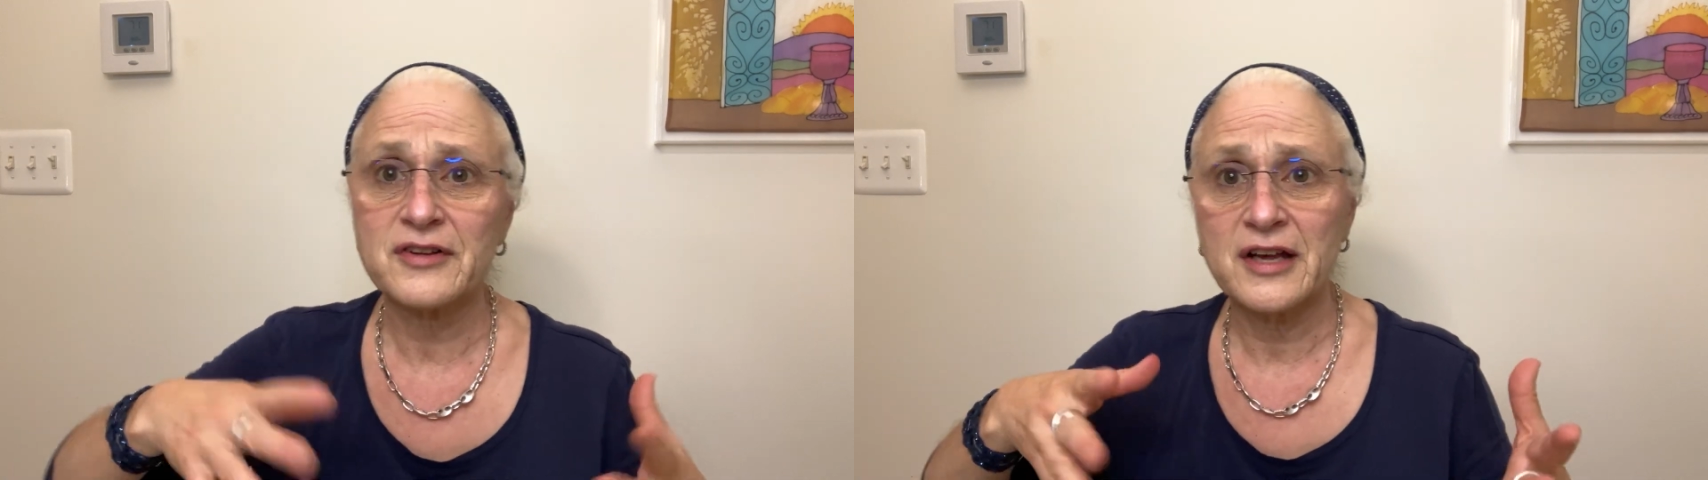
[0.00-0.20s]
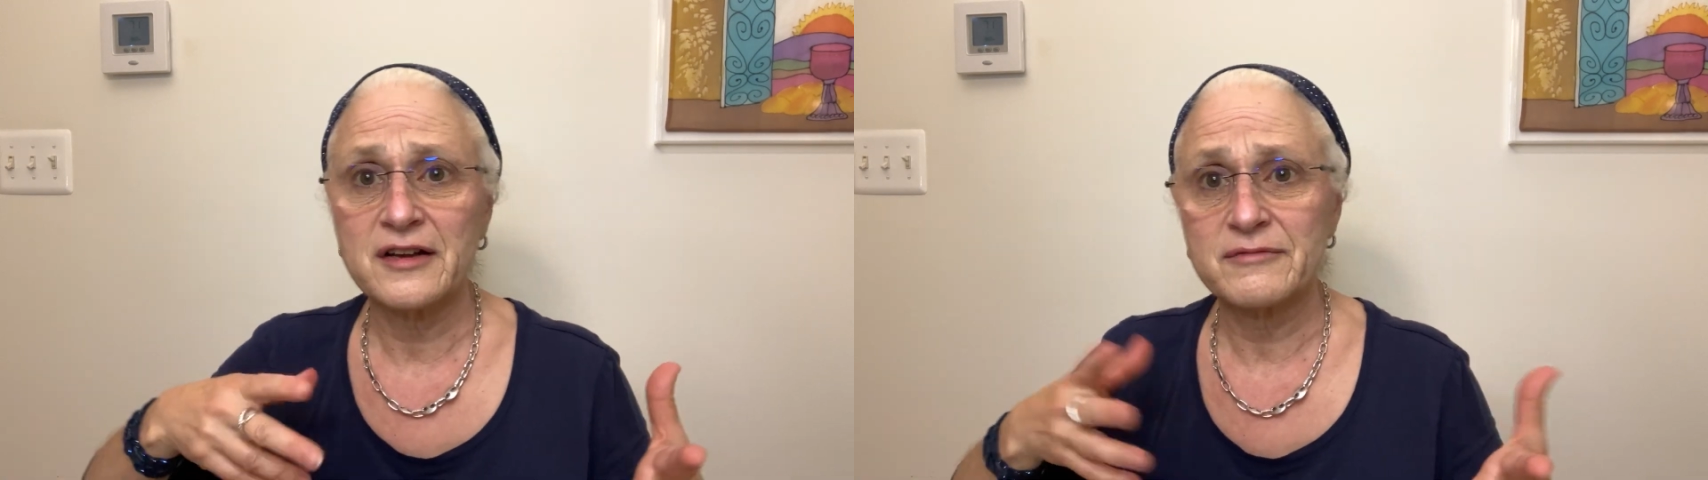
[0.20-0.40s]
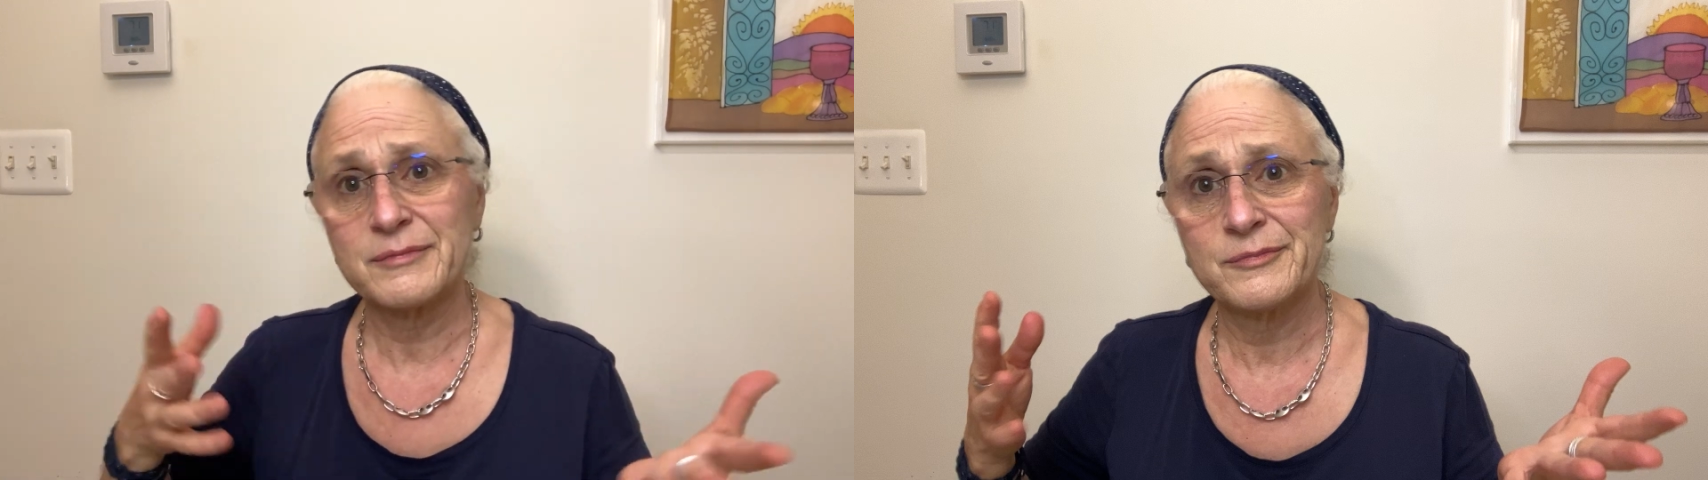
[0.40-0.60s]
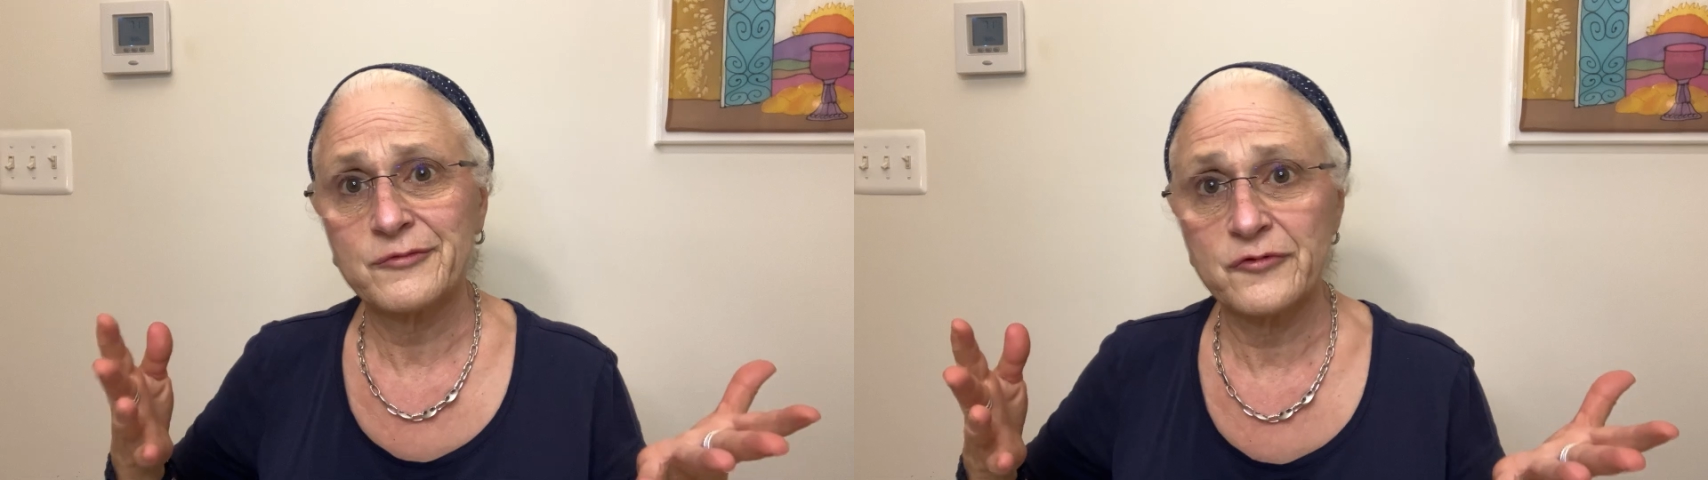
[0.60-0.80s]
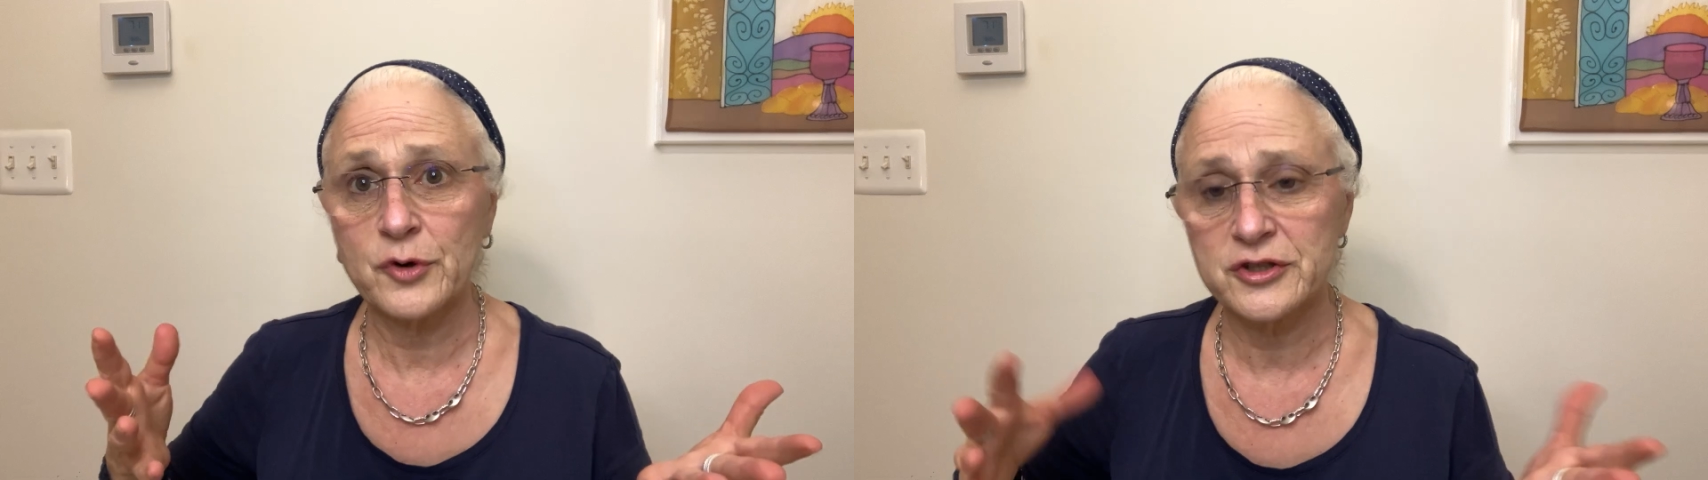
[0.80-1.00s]
get
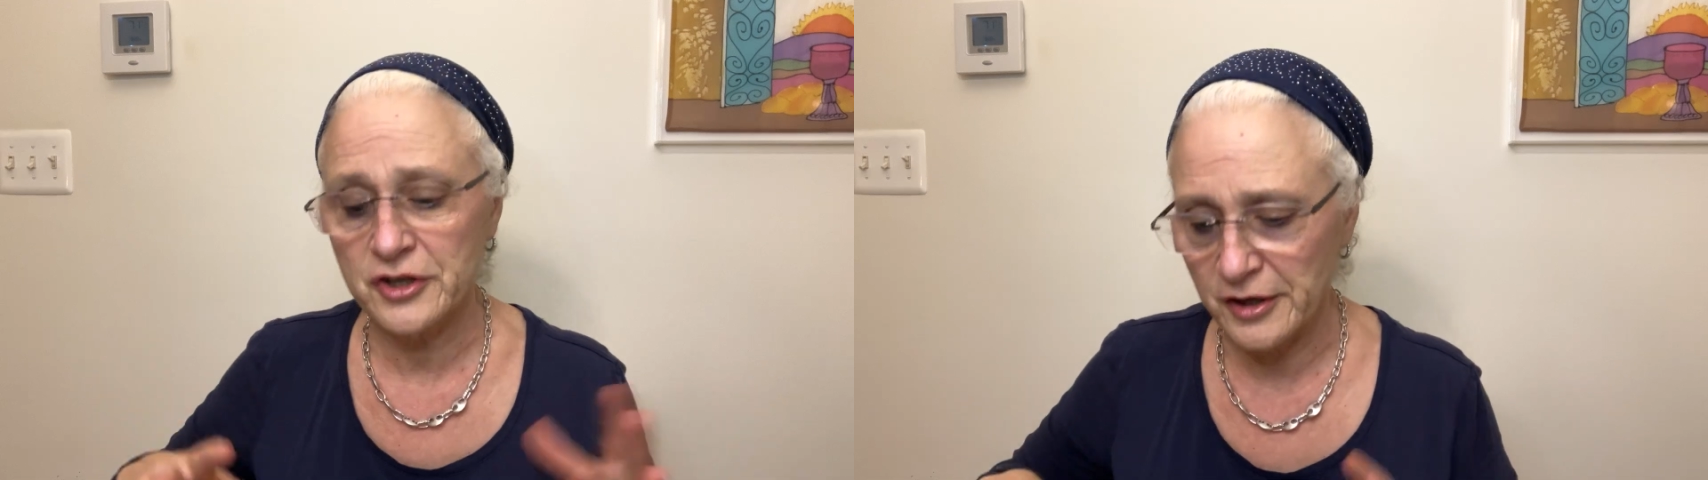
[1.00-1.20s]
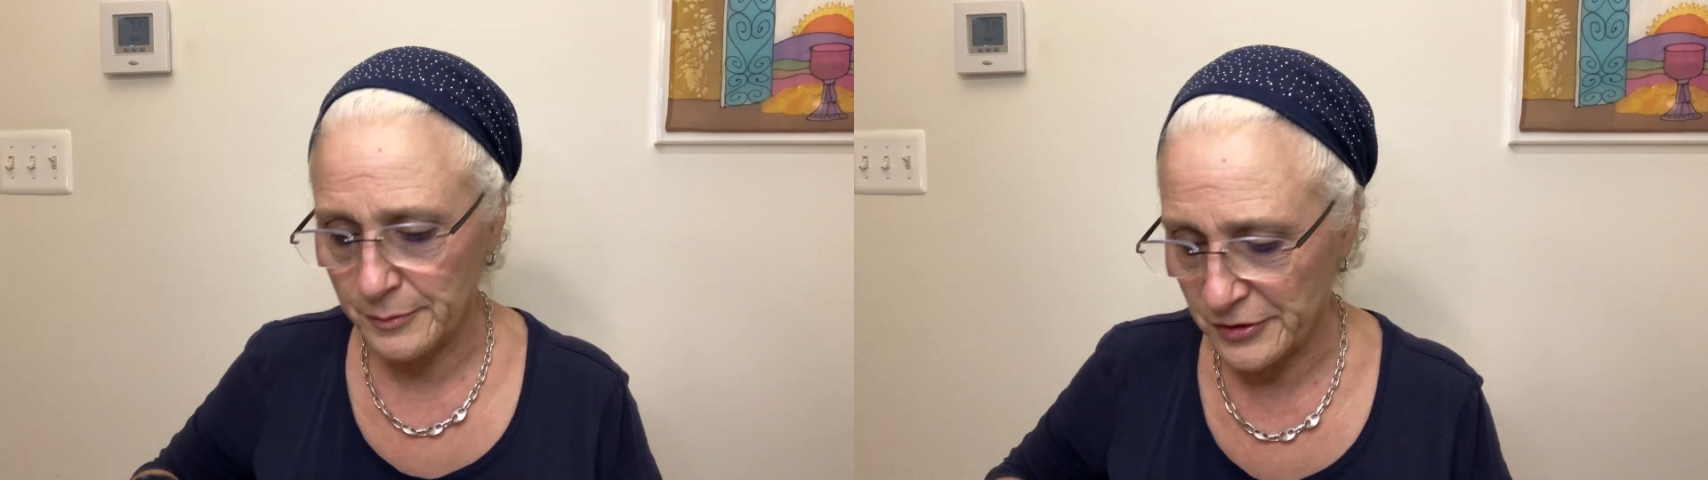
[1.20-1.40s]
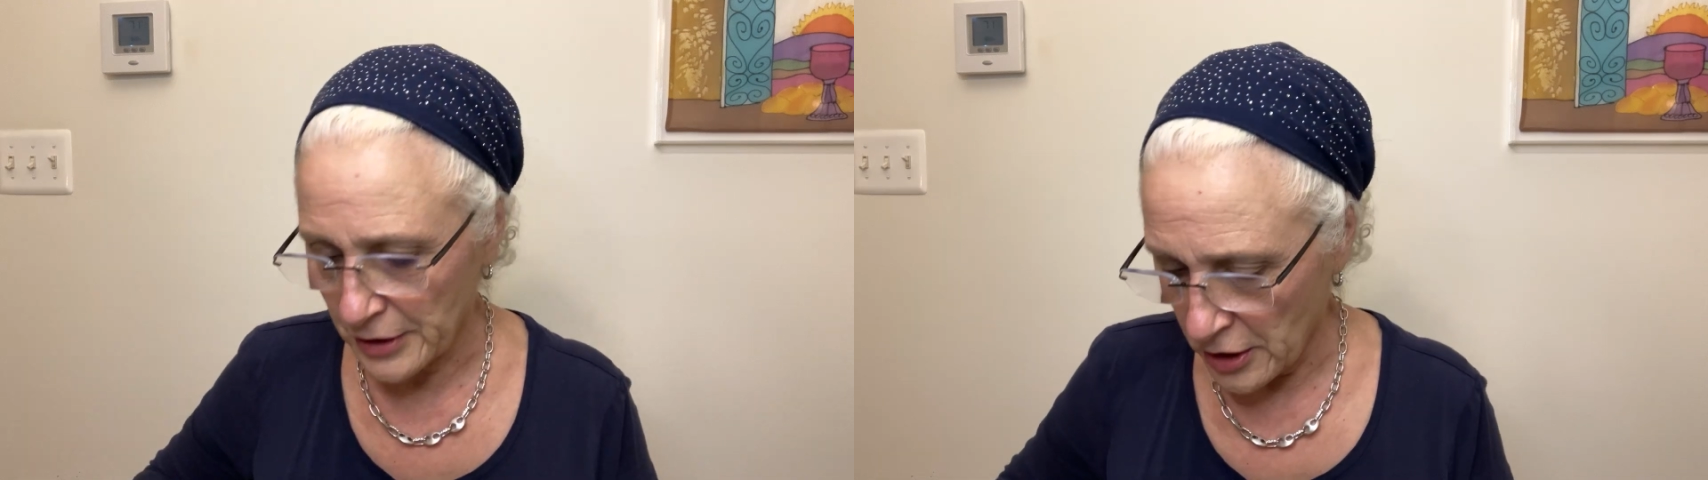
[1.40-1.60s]
4 charms.